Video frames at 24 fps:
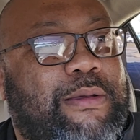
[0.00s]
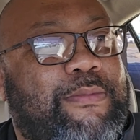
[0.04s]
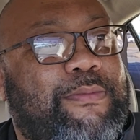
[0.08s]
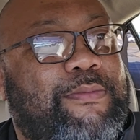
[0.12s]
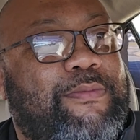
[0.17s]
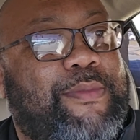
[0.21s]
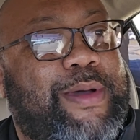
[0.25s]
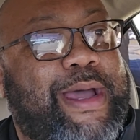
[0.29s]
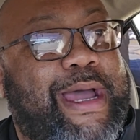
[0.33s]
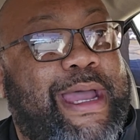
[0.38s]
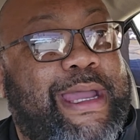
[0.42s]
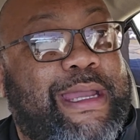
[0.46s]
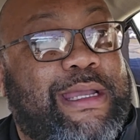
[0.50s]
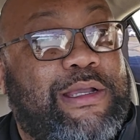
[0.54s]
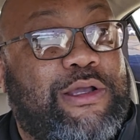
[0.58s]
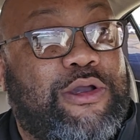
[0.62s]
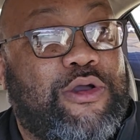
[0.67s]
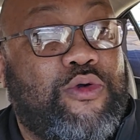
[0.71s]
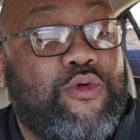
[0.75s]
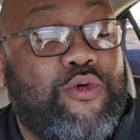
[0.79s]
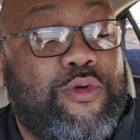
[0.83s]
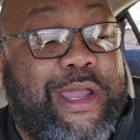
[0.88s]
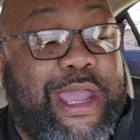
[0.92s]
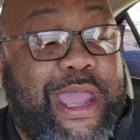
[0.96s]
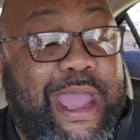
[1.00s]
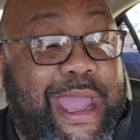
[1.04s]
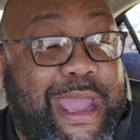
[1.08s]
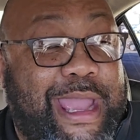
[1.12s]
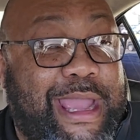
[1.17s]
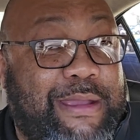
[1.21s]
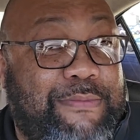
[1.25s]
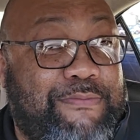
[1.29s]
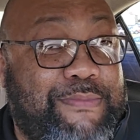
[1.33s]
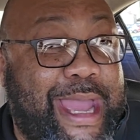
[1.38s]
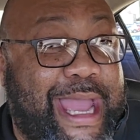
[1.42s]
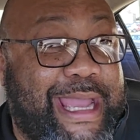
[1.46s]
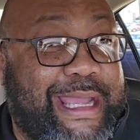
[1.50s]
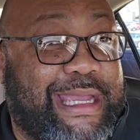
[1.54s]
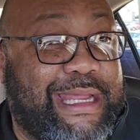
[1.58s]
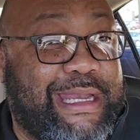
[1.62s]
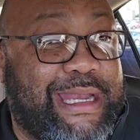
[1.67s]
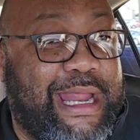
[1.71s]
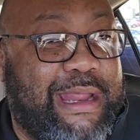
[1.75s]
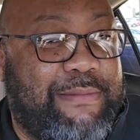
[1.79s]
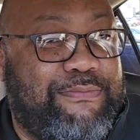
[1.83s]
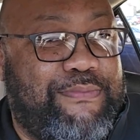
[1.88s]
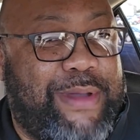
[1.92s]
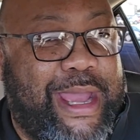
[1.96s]
Man, Goo came back in
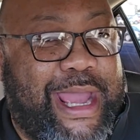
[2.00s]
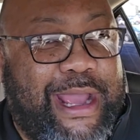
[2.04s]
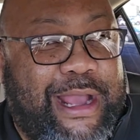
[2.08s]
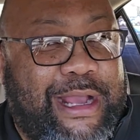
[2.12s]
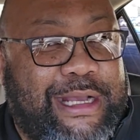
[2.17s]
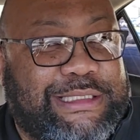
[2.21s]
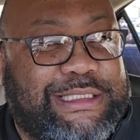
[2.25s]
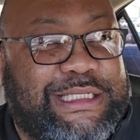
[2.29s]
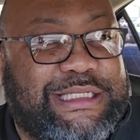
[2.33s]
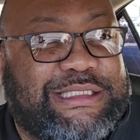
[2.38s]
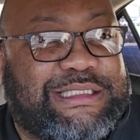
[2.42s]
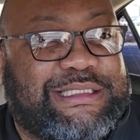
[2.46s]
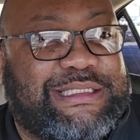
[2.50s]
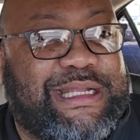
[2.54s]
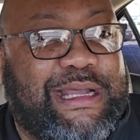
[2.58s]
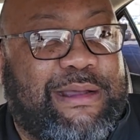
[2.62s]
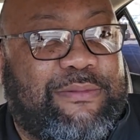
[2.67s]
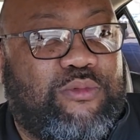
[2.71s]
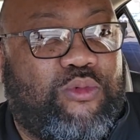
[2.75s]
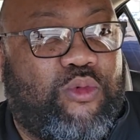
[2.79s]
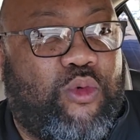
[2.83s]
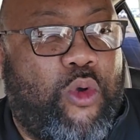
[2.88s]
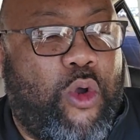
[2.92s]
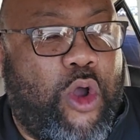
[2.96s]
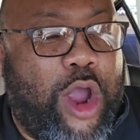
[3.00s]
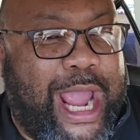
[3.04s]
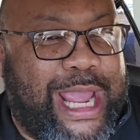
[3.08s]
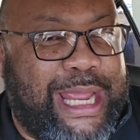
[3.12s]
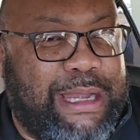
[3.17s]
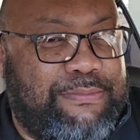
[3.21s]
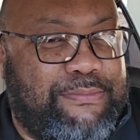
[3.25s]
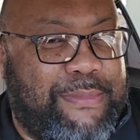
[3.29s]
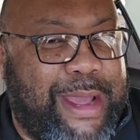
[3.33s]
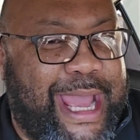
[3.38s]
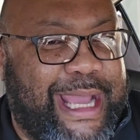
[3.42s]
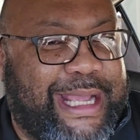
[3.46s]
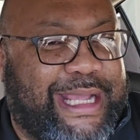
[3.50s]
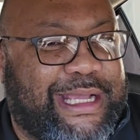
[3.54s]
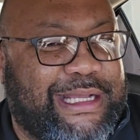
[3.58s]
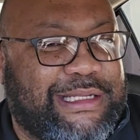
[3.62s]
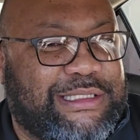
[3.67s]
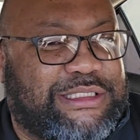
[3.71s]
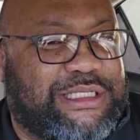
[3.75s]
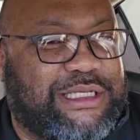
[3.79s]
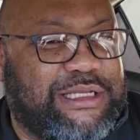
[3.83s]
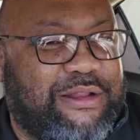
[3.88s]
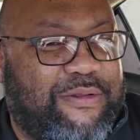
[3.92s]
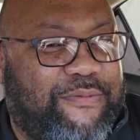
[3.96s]
that barracks. He stepped right back
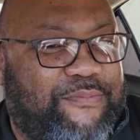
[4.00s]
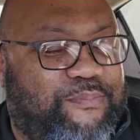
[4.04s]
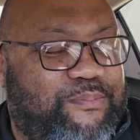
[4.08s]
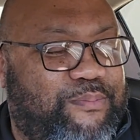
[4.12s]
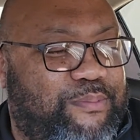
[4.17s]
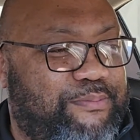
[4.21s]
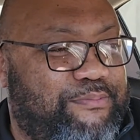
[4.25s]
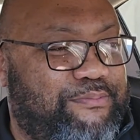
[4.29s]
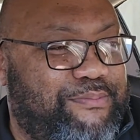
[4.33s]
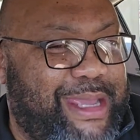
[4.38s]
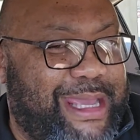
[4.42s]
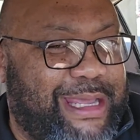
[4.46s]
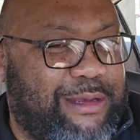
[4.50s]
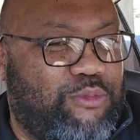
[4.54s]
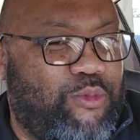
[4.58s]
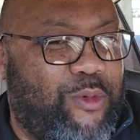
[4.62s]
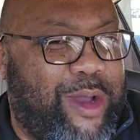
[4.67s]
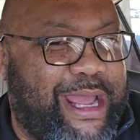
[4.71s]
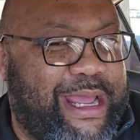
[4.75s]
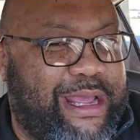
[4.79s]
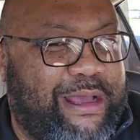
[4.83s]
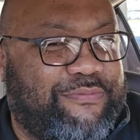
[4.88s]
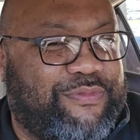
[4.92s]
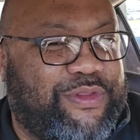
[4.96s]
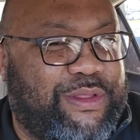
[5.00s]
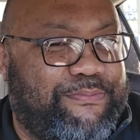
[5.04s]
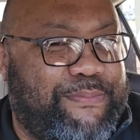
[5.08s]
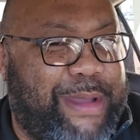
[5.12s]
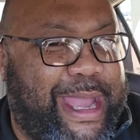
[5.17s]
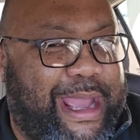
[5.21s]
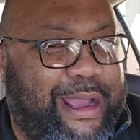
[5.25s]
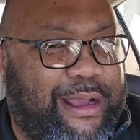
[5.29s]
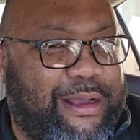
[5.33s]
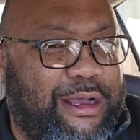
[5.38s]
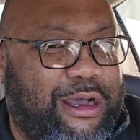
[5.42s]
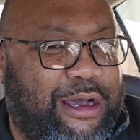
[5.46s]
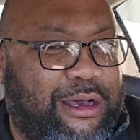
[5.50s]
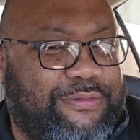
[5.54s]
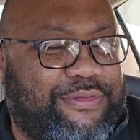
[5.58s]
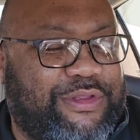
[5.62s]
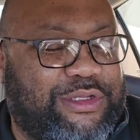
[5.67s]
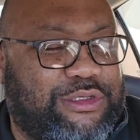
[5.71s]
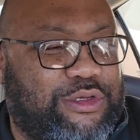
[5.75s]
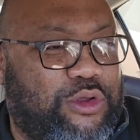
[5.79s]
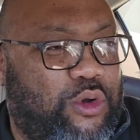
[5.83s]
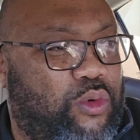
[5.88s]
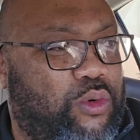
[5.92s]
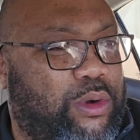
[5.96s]
into the midway of the
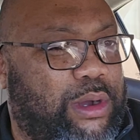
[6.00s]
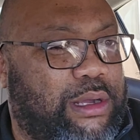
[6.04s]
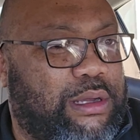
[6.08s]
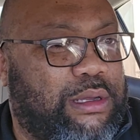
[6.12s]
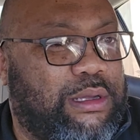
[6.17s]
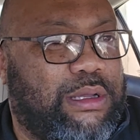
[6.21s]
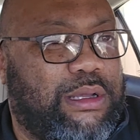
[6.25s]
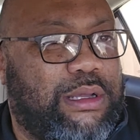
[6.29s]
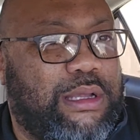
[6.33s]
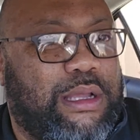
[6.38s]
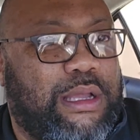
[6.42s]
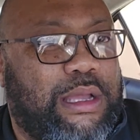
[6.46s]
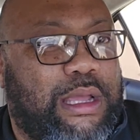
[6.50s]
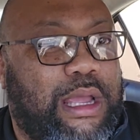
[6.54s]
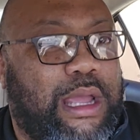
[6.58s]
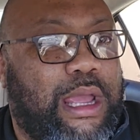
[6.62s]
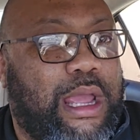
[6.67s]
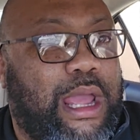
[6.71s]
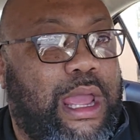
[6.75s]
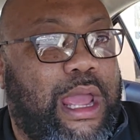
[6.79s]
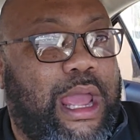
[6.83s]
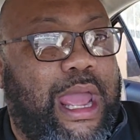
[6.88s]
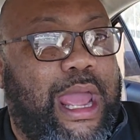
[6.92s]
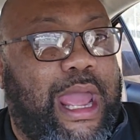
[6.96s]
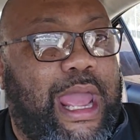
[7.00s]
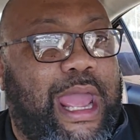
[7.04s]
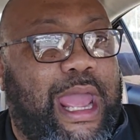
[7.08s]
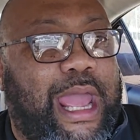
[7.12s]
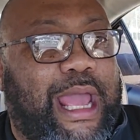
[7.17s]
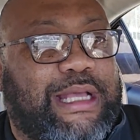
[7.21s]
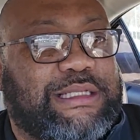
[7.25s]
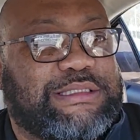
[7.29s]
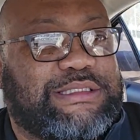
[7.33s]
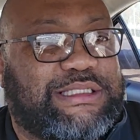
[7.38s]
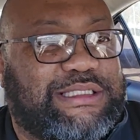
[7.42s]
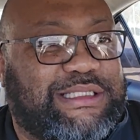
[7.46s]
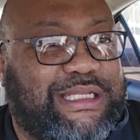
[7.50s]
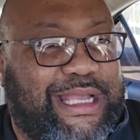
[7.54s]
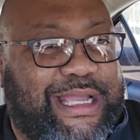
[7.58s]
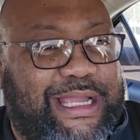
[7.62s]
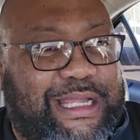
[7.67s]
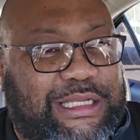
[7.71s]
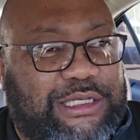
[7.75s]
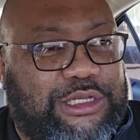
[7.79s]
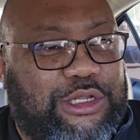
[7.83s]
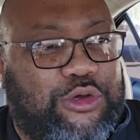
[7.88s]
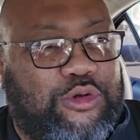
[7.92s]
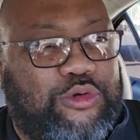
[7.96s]
door and
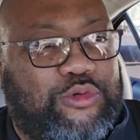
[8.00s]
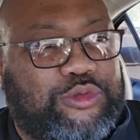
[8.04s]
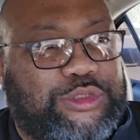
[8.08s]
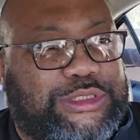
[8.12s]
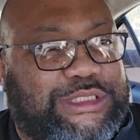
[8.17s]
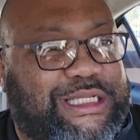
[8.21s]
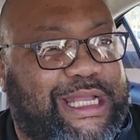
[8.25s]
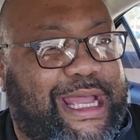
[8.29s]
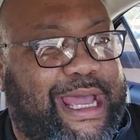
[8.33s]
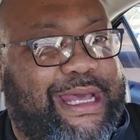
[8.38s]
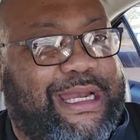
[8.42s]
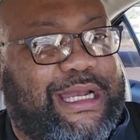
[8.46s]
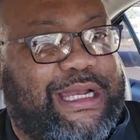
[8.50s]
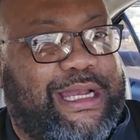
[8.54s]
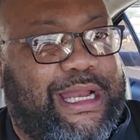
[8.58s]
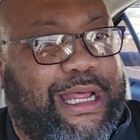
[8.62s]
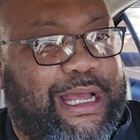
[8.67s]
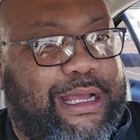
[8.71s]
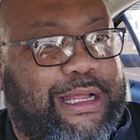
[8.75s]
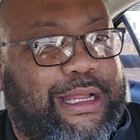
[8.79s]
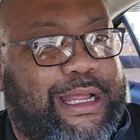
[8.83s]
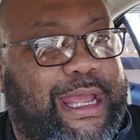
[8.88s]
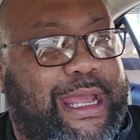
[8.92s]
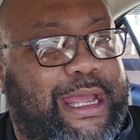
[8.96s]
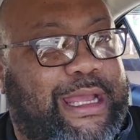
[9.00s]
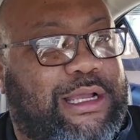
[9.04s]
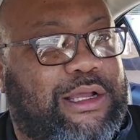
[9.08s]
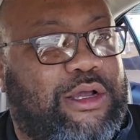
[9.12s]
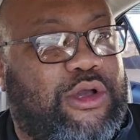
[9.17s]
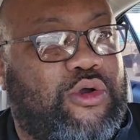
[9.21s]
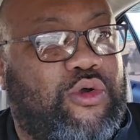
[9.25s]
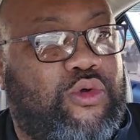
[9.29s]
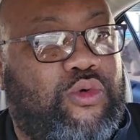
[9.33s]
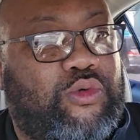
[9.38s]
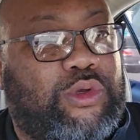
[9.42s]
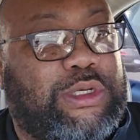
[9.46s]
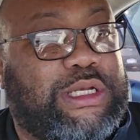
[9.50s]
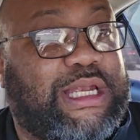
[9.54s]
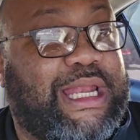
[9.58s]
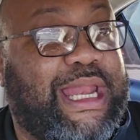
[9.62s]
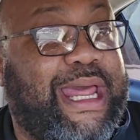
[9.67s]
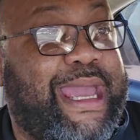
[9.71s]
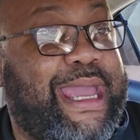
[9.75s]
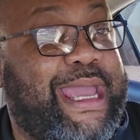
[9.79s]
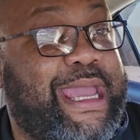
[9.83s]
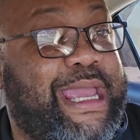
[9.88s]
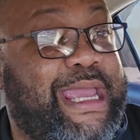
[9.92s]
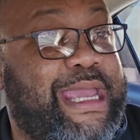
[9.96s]
seen dude standing there, and Goo
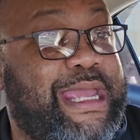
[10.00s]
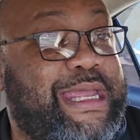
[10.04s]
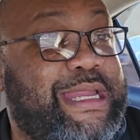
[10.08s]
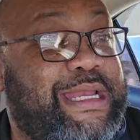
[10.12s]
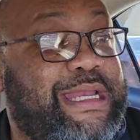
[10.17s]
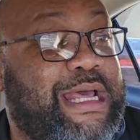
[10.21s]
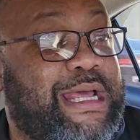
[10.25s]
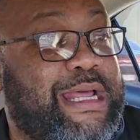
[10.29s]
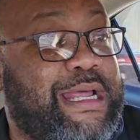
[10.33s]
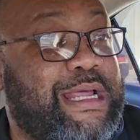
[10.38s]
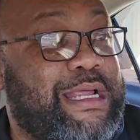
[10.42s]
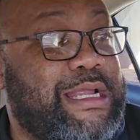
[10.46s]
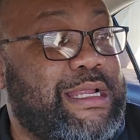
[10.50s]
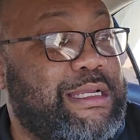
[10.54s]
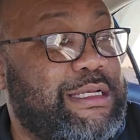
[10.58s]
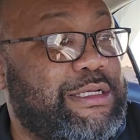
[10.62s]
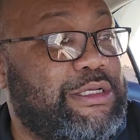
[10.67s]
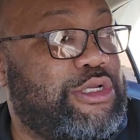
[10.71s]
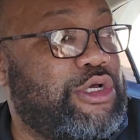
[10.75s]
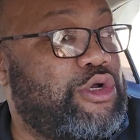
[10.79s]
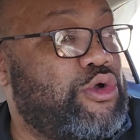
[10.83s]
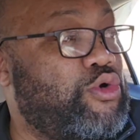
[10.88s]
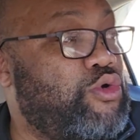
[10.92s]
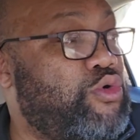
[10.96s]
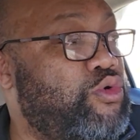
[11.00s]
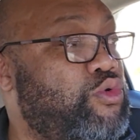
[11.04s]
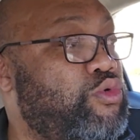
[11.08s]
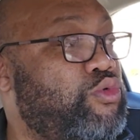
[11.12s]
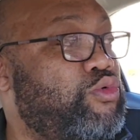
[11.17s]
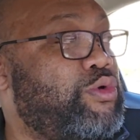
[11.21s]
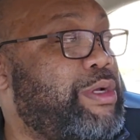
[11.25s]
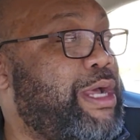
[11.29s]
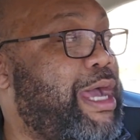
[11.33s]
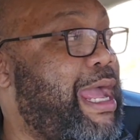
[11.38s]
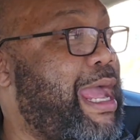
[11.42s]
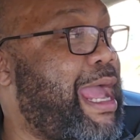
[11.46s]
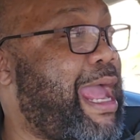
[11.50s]
laid dude